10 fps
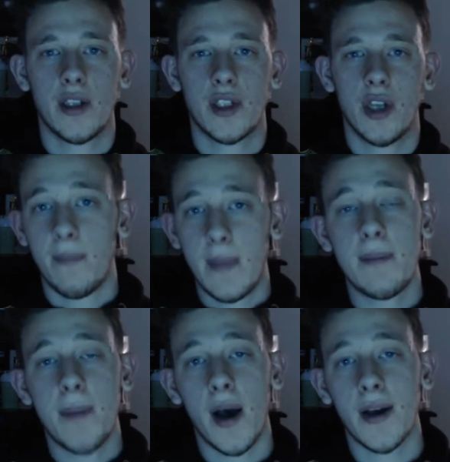right. So for
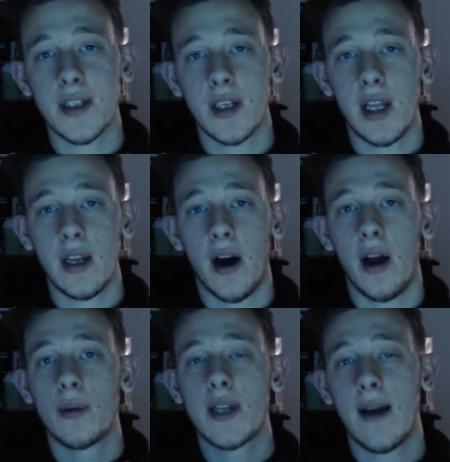me
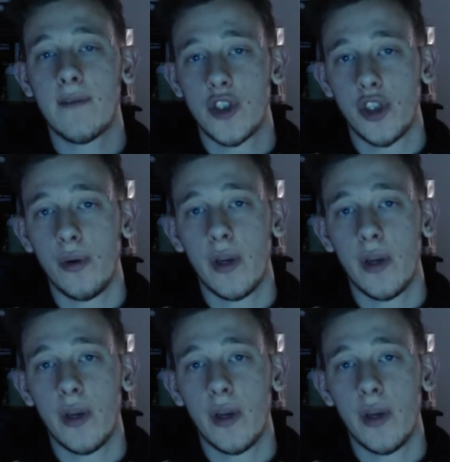personally, I would have